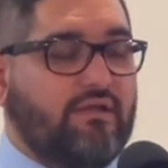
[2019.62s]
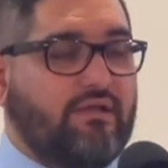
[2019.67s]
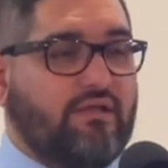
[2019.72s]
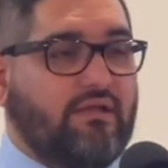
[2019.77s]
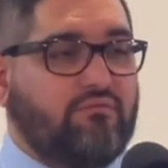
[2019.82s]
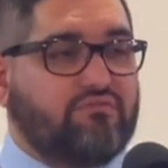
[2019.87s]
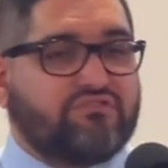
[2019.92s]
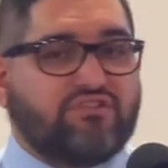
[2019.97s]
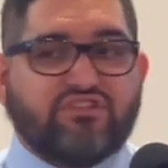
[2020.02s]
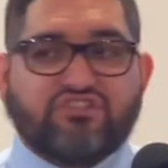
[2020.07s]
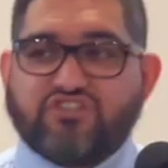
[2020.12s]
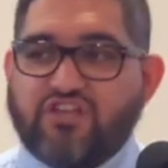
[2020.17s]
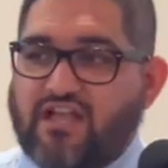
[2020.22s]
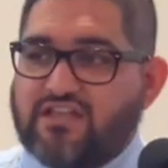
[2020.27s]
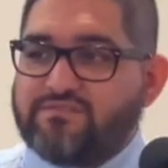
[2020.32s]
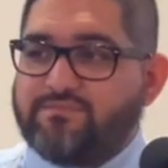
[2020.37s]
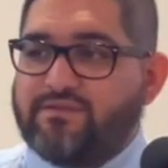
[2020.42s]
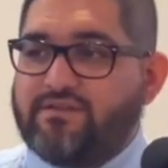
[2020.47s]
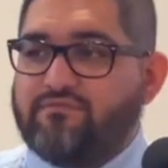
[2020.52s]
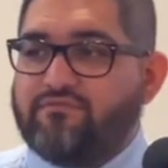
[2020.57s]
It was the
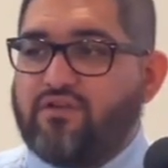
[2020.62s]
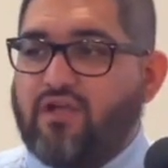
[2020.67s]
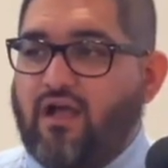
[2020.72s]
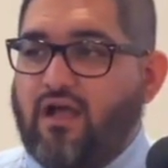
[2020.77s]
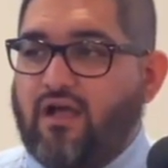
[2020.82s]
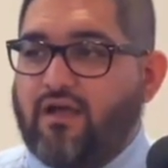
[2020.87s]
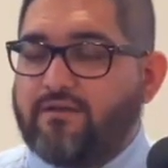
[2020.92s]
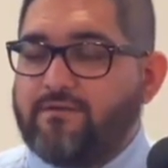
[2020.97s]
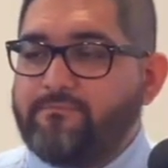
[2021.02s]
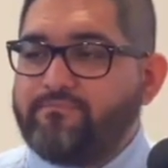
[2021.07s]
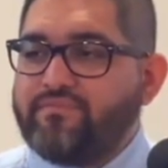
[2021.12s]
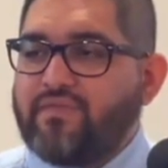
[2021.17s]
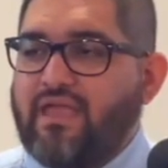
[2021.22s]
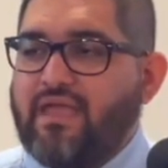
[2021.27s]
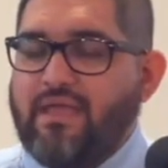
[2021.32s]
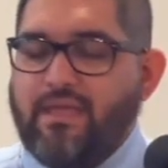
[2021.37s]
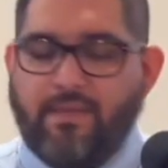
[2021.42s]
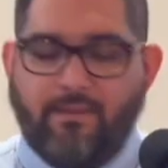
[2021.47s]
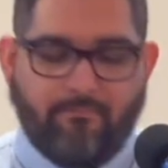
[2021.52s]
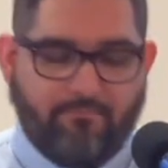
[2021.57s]
judgment of God.
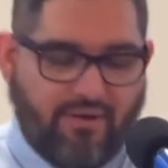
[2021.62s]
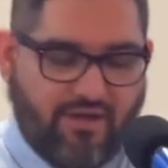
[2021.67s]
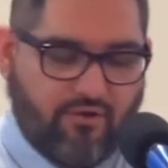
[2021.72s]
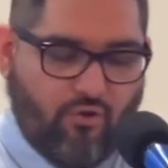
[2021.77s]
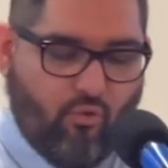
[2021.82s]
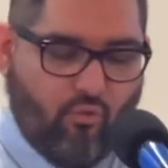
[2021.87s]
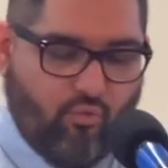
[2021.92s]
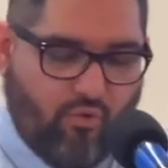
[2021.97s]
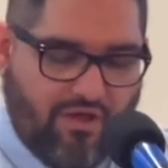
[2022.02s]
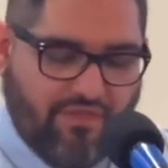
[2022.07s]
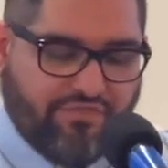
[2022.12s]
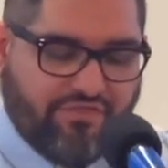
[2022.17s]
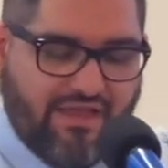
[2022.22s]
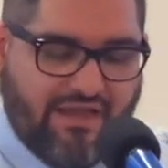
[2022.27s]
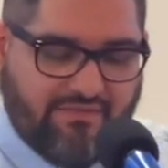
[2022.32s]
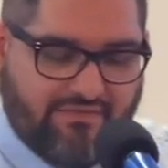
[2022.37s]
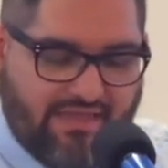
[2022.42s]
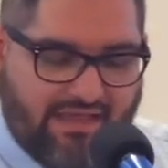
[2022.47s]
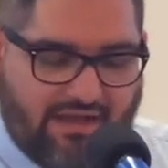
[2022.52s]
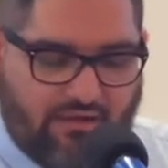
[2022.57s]
But one
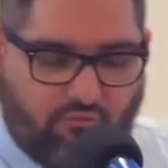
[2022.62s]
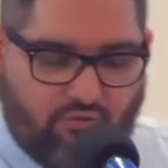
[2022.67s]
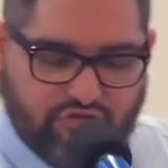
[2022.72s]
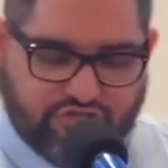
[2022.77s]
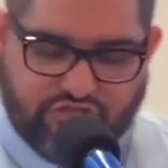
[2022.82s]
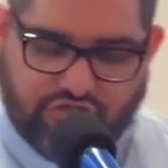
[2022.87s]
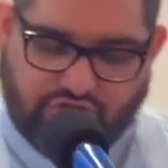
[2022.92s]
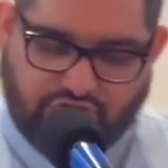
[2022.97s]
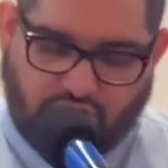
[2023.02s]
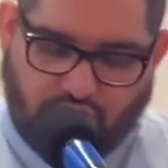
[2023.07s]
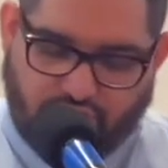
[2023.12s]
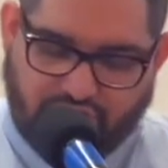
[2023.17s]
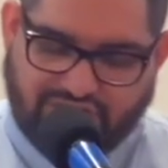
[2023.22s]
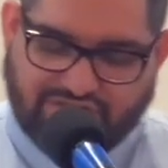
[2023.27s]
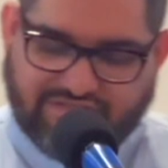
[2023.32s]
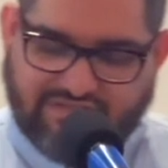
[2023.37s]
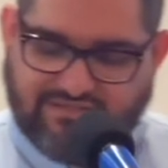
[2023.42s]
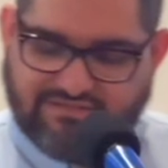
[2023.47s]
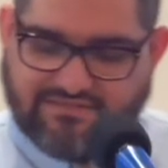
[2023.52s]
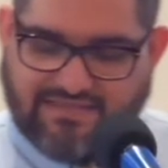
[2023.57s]
thing that I want you to
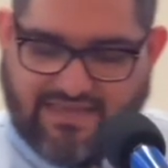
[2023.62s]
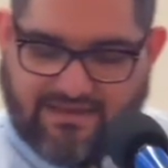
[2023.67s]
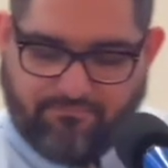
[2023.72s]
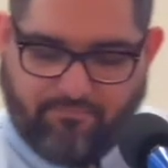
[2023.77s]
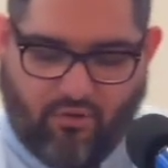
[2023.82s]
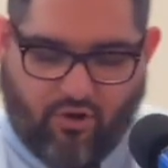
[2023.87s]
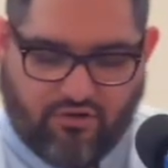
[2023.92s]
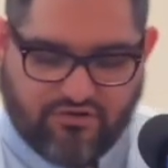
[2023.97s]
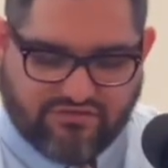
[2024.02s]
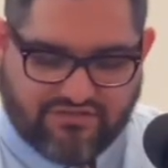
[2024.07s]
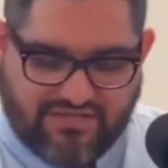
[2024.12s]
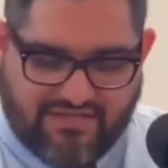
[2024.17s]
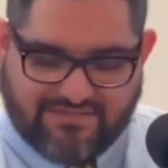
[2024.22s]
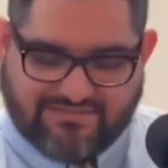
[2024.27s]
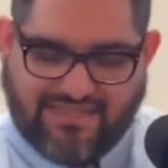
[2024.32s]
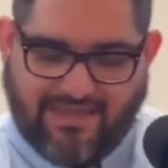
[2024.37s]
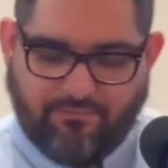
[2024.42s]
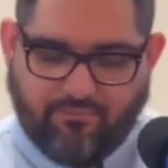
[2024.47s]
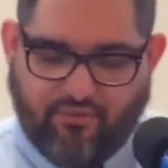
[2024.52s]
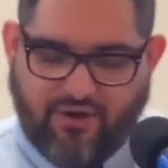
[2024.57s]
notice is that Paul says
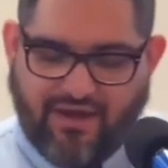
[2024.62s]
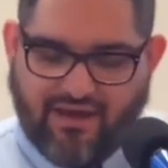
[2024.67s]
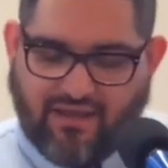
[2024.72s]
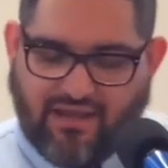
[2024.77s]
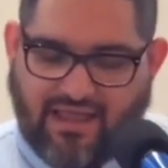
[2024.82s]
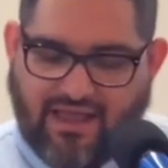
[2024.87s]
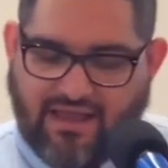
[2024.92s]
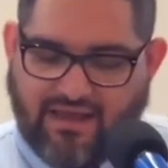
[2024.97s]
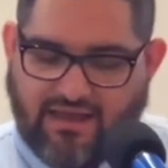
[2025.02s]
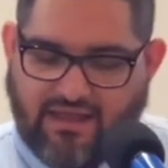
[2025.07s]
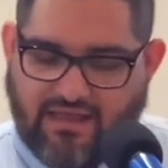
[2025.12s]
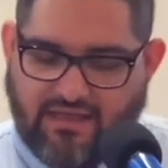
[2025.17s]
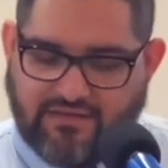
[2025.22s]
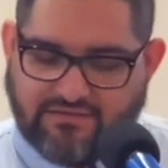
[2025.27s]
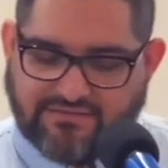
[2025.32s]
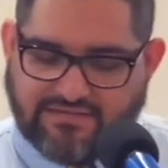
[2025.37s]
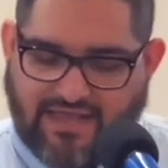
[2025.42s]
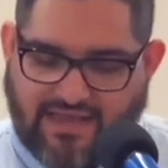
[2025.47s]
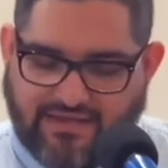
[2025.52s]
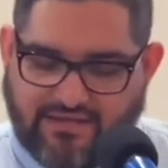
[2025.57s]
they bring
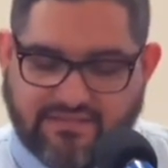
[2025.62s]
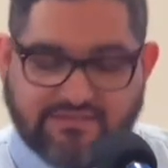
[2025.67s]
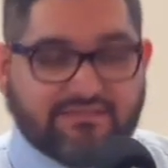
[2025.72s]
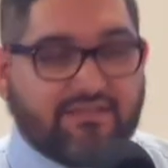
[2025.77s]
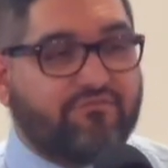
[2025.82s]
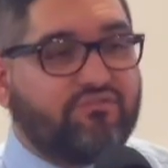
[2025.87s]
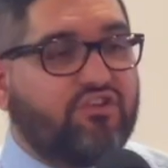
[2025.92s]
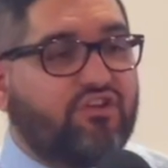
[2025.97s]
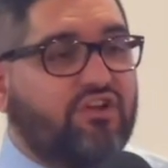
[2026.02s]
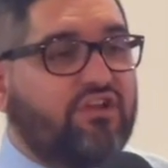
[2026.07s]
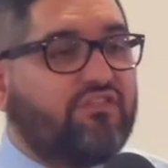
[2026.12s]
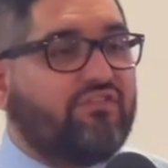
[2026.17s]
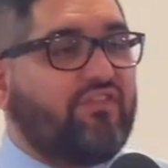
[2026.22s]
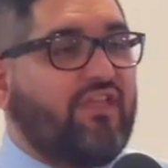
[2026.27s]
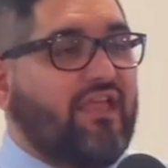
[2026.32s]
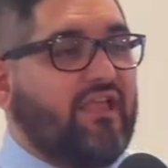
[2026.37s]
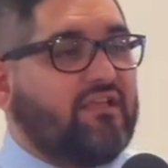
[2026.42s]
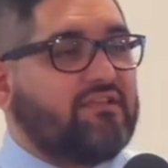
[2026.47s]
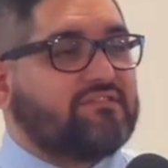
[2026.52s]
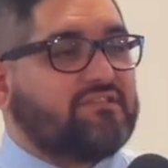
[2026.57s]
tidings of good
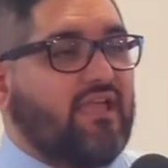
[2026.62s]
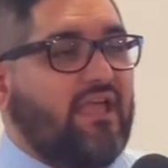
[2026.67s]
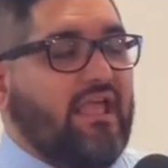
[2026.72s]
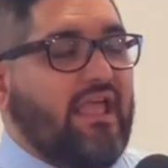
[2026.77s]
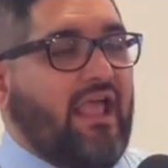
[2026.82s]
things.